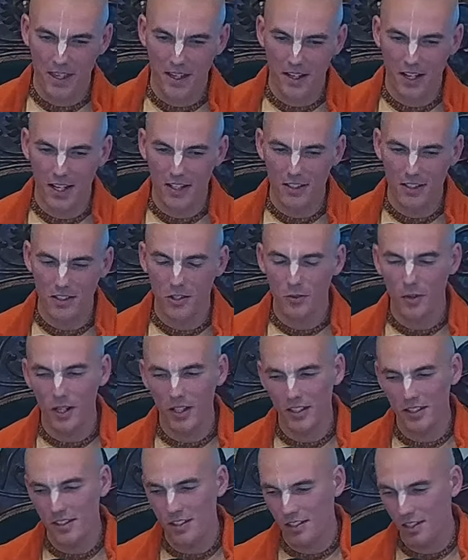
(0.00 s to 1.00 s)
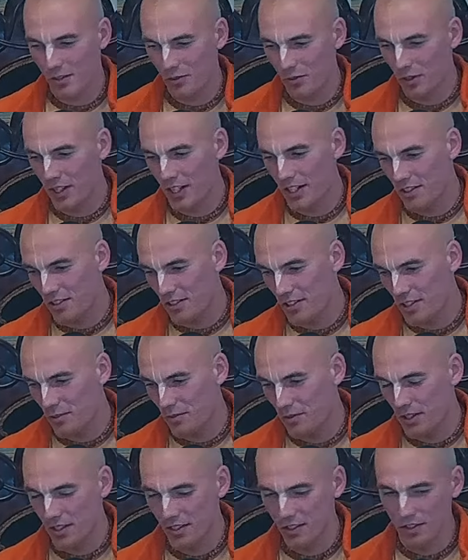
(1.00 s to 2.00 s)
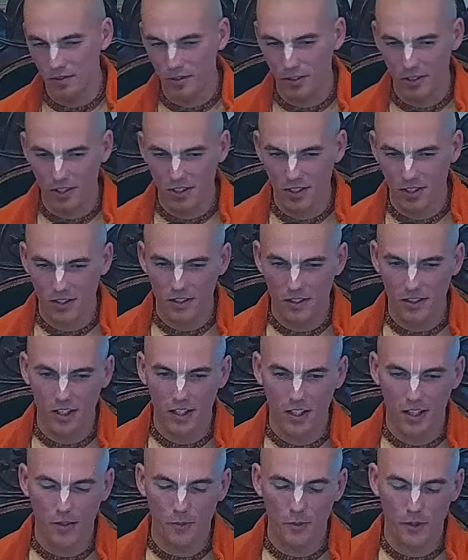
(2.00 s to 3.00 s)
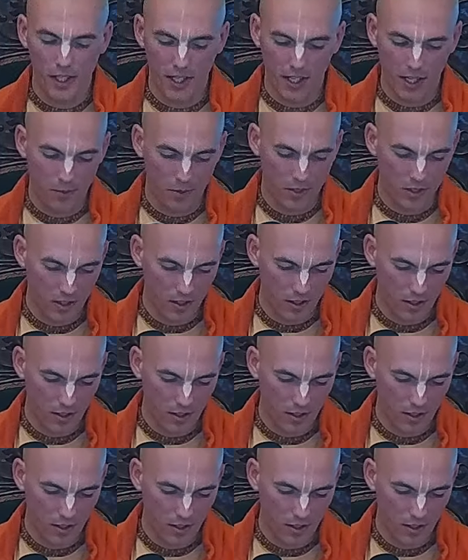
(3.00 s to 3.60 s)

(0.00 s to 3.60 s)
He has qualities and relationship with his devotees when he comes